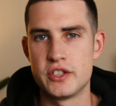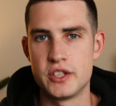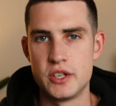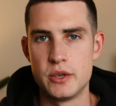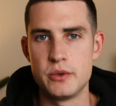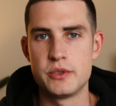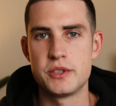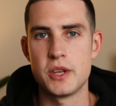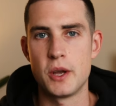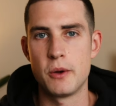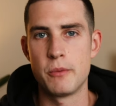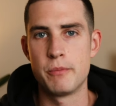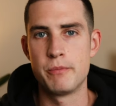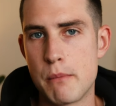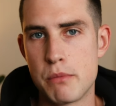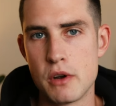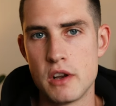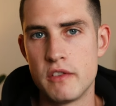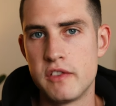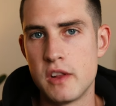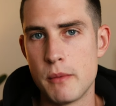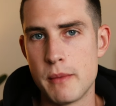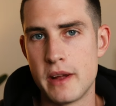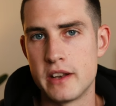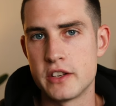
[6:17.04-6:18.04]
to do so. I
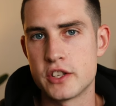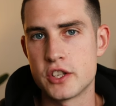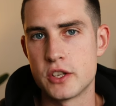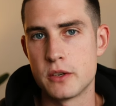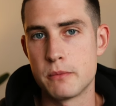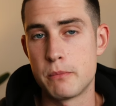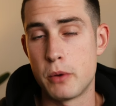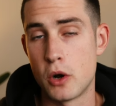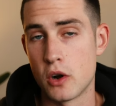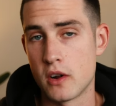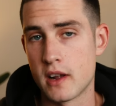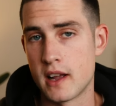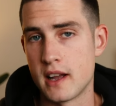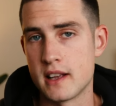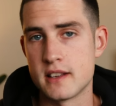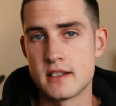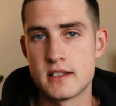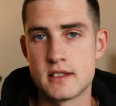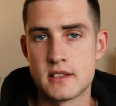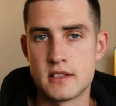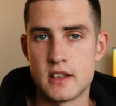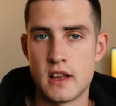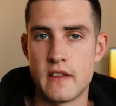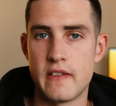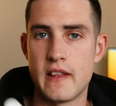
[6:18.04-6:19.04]
briefly mentioned
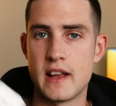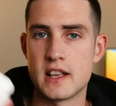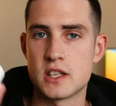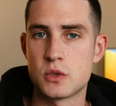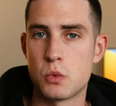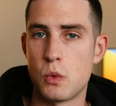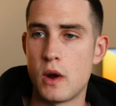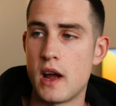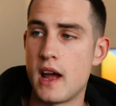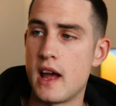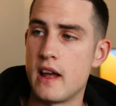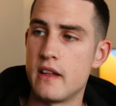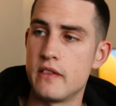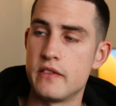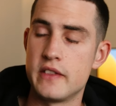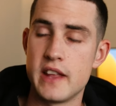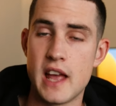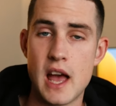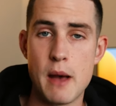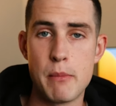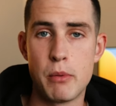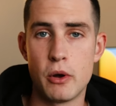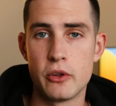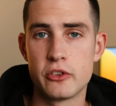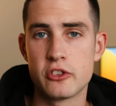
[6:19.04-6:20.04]
podcasts, and that's where the
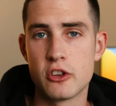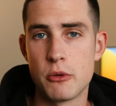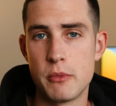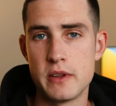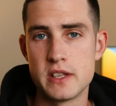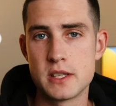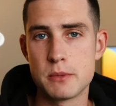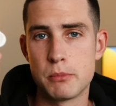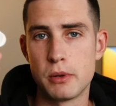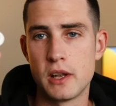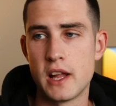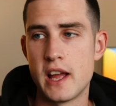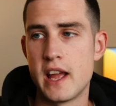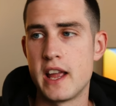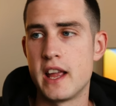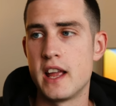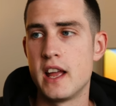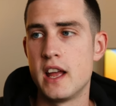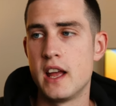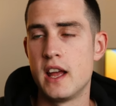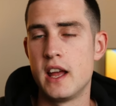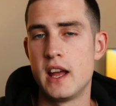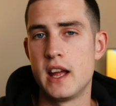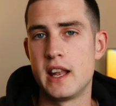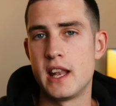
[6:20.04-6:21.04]
AirPods come into play.
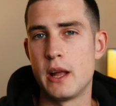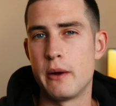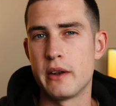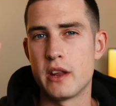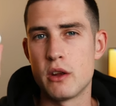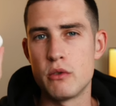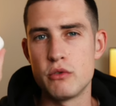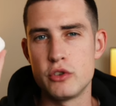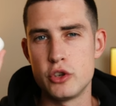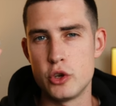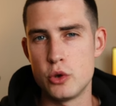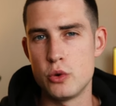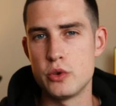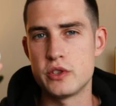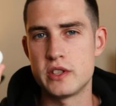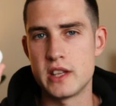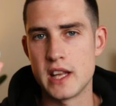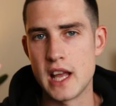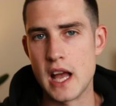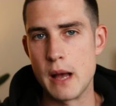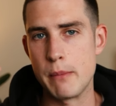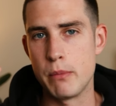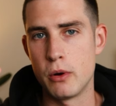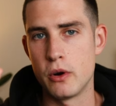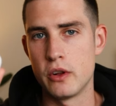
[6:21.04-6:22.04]
Now, I don't use
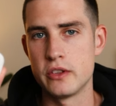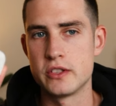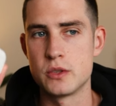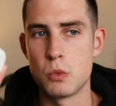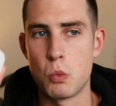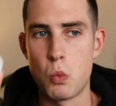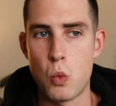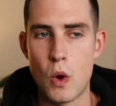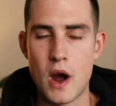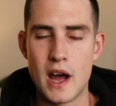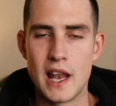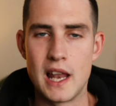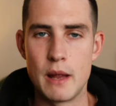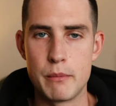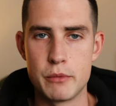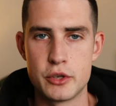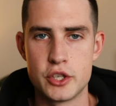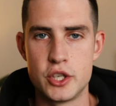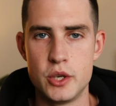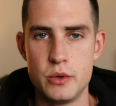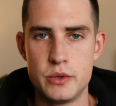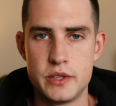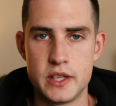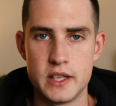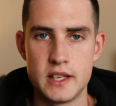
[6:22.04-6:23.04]
the AirPods while I'm
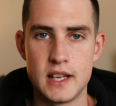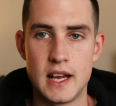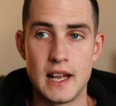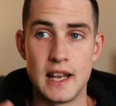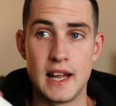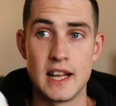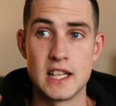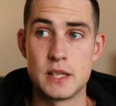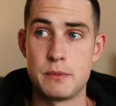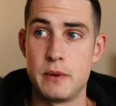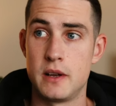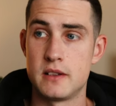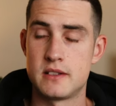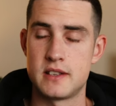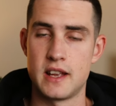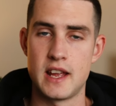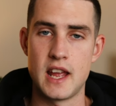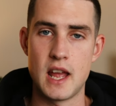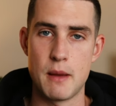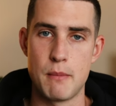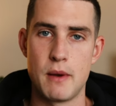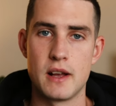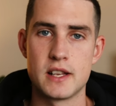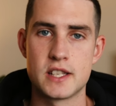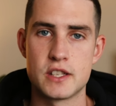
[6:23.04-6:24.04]
shooting. I like to be able to
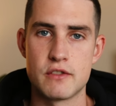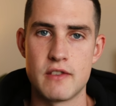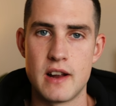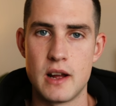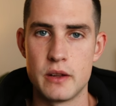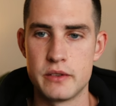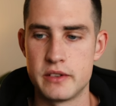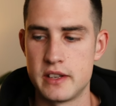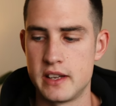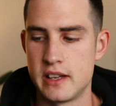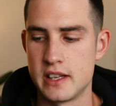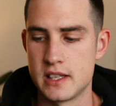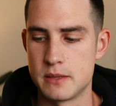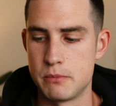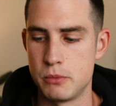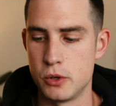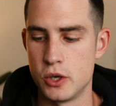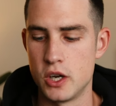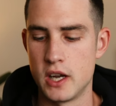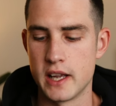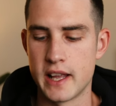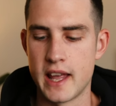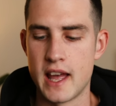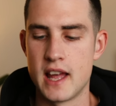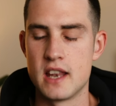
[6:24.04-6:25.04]
hear my surroundings,
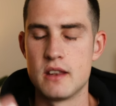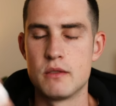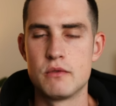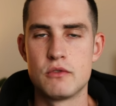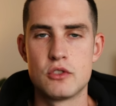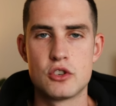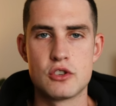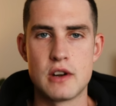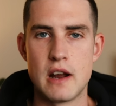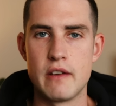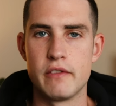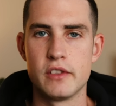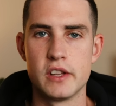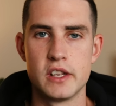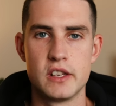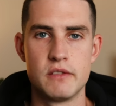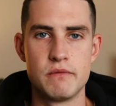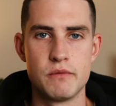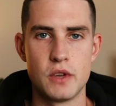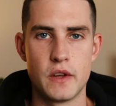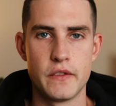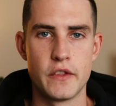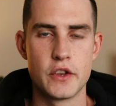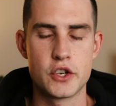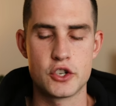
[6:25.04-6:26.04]
but again, traveling
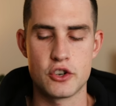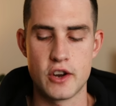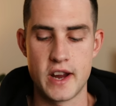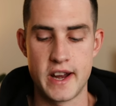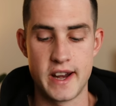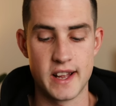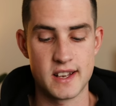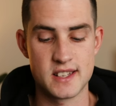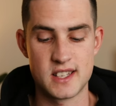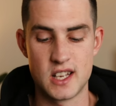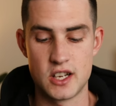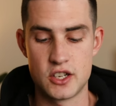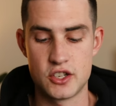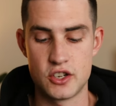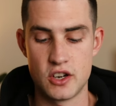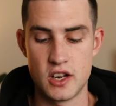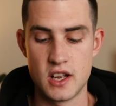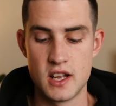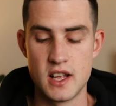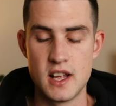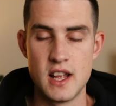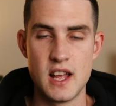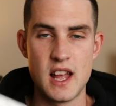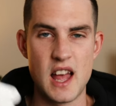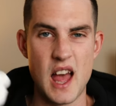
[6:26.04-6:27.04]
on the train, etc.,
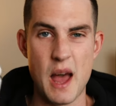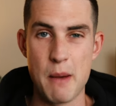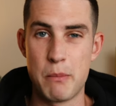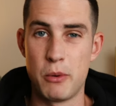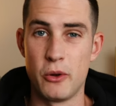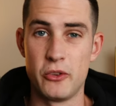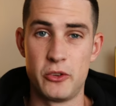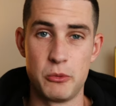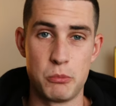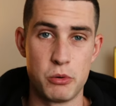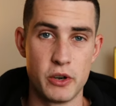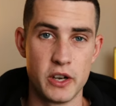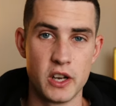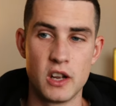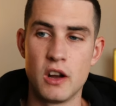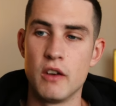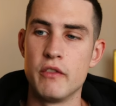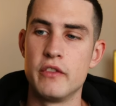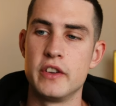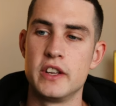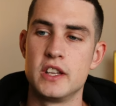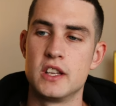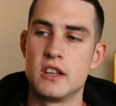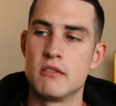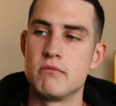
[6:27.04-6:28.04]
AirPods are pretty
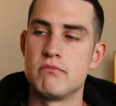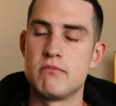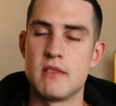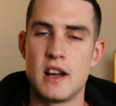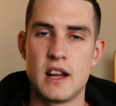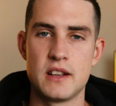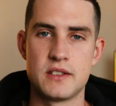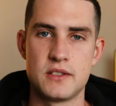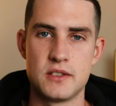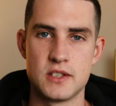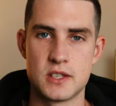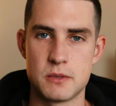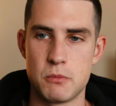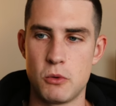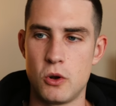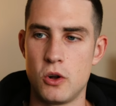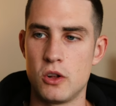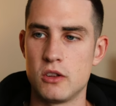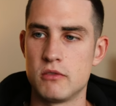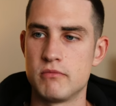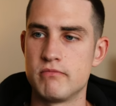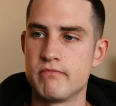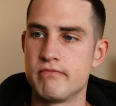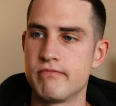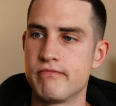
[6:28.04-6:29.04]
convenient, nice and
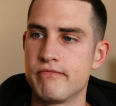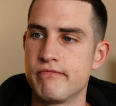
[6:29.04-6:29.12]
small,